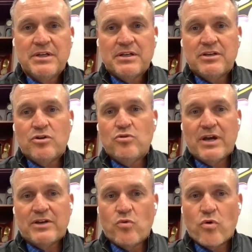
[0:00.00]
who
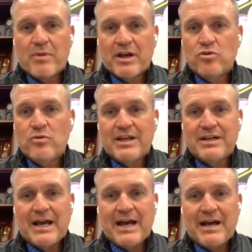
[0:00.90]
had quarterback, who
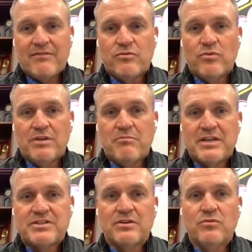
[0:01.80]
had dive, and really
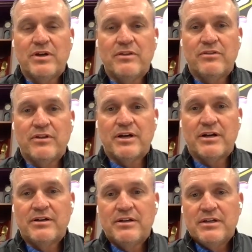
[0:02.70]
messing with
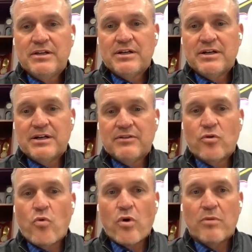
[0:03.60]
the
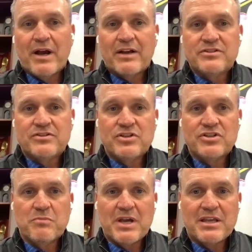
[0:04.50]
quarterback's
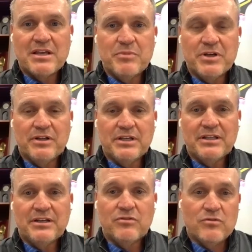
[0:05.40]
decision-making
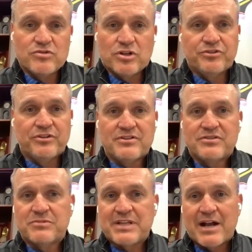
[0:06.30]
ability. And it resulted in
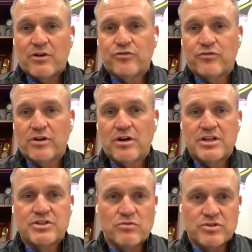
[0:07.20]
some tackles for
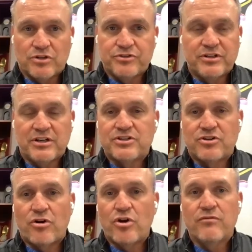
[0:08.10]
loss. It resulted in a
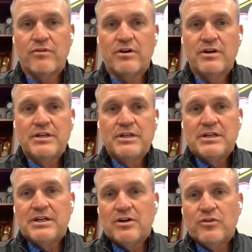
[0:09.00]
turnover
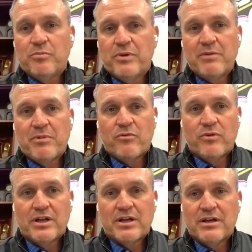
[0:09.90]
on the play by
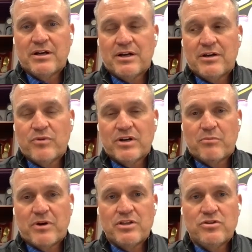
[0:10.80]
Rick
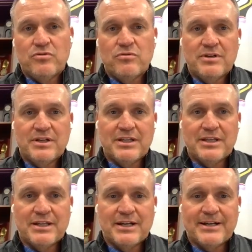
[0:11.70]
DeBrayu.
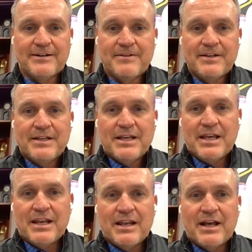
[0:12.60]
And
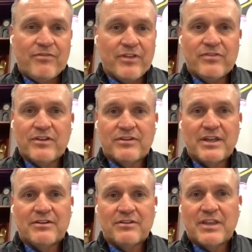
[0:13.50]
I think
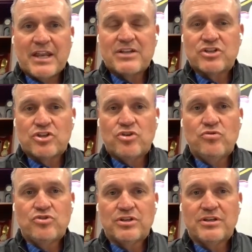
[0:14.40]
that
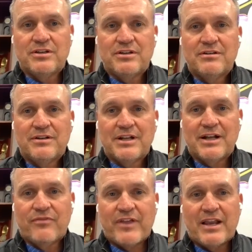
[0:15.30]
execution
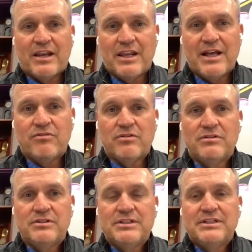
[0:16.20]
at that
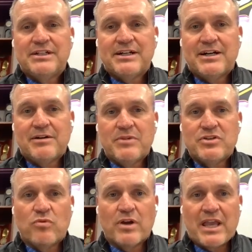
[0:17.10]
level
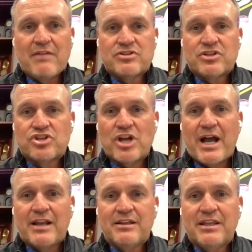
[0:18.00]
is what gave us a
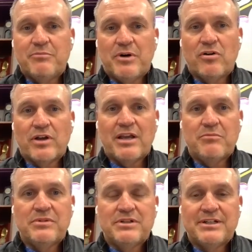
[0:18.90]
shot in that ball
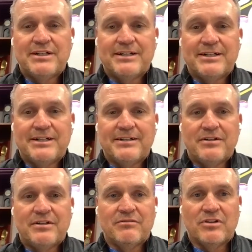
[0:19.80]
game.
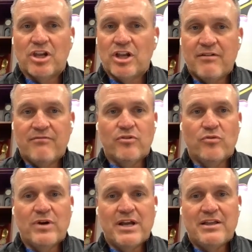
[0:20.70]
Love
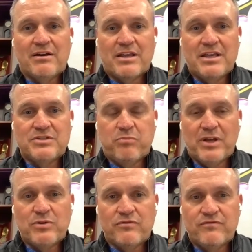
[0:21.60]
the way our kids
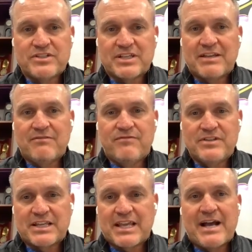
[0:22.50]
played with
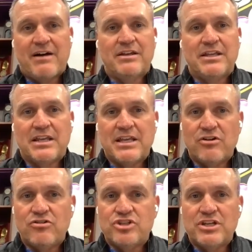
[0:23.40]
physicality and
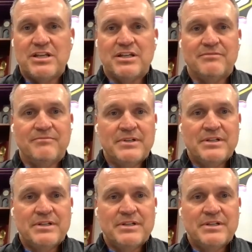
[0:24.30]
energy, and